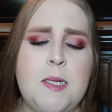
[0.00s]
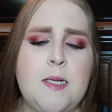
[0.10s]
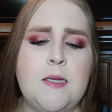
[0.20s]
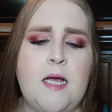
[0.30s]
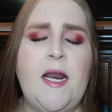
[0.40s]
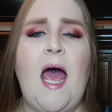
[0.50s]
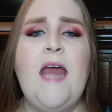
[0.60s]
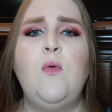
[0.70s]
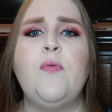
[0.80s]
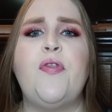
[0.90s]
And I
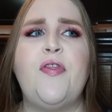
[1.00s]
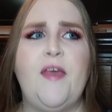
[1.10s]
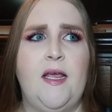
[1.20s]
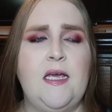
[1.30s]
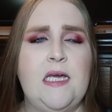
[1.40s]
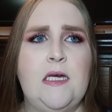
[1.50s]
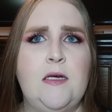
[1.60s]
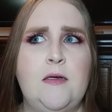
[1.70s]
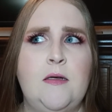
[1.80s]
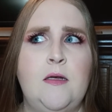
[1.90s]

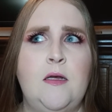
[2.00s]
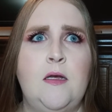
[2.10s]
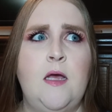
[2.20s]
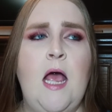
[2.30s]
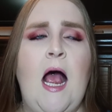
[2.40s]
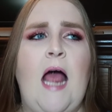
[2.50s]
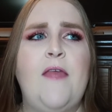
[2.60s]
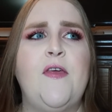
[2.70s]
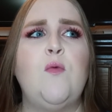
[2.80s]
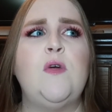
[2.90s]

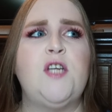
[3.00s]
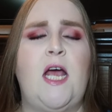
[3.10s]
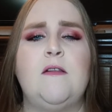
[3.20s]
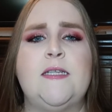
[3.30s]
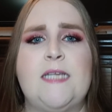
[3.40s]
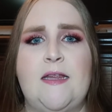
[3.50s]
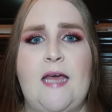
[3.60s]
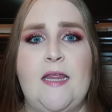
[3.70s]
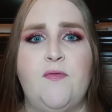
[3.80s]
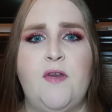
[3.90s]
think when Jaclyn said that in
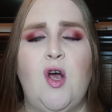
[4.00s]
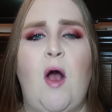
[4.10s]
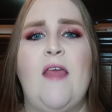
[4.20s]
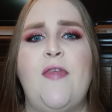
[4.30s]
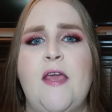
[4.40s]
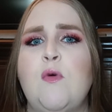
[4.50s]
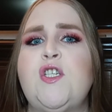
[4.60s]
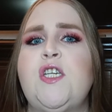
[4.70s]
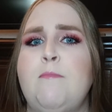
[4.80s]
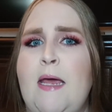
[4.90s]
the video, I think what
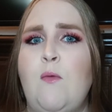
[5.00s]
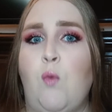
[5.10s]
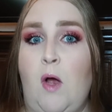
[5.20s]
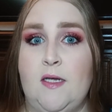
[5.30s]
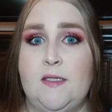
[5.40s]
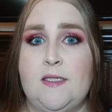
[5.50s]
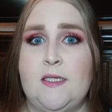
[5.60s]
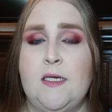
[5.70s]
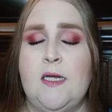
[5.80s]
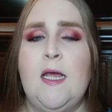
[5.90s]
she meant was
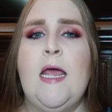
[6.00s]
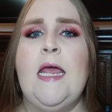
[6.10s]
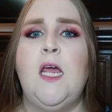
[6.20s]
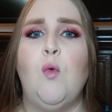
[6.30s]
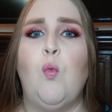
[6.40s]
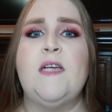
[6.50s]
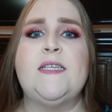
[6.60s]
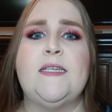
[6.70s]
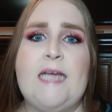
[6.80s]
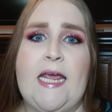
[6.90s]
it
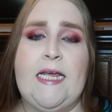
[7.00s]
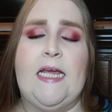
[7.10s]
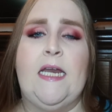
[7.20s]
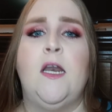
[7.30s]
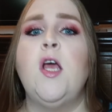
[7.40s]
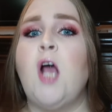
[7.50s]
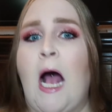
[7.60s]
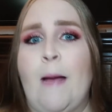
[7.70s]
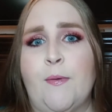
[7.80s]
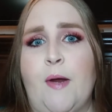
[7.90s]
wasn't taken
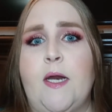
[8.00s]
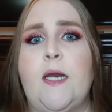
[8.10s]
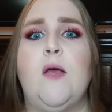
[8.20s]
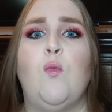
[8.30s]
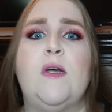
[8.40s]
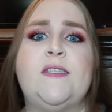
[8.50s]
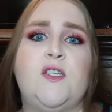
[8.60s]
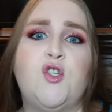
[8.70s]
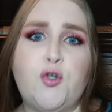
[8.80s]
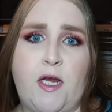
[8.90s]
copyrighted. It wasn't
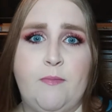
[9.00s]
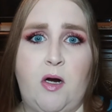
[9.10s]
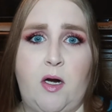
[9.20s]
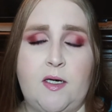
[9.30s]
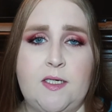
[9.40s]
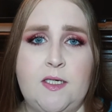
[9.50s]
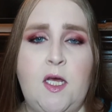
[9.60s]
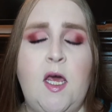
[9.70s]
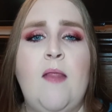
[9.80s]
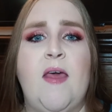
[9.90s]
trademarked.
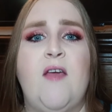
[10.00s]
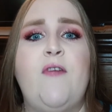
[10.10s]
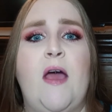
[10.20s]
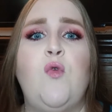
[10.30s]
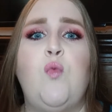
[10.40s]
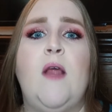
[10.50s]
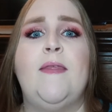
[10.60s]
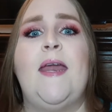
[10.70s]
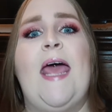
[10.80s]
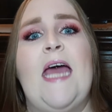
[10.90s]
They found one that
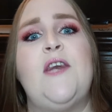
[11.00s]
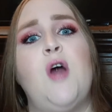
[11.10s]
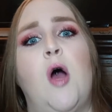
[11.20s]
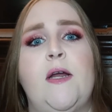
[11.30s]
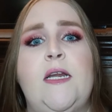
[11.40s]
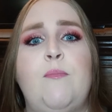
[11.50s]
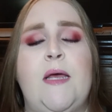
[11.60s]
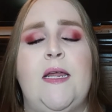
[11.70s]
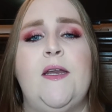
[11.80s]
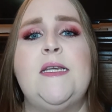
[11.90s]
hadn't already
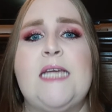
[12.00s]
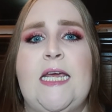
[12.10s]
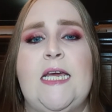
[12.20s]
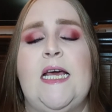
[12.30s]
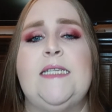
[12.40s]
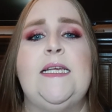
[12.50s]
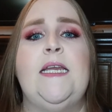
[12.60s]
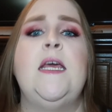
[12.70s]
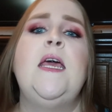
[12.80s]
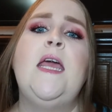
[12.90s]
been taken, as in
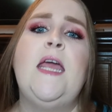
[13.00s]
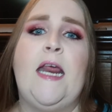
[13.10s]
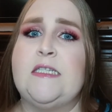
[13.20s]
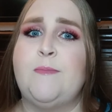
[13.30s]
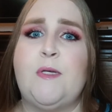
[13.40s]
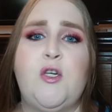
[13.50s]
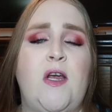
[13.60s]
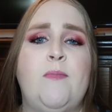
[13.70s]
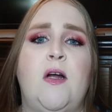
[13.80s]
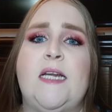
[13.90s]
it hasn't been
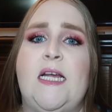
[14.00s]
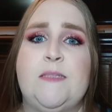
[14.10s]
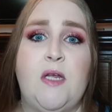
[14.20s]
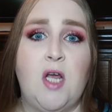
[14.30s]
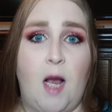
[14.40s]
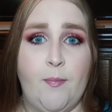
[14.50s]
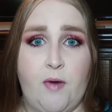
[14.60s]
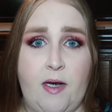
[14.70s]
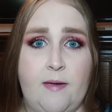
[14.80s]
trademarked, it hasn't been copyrighted.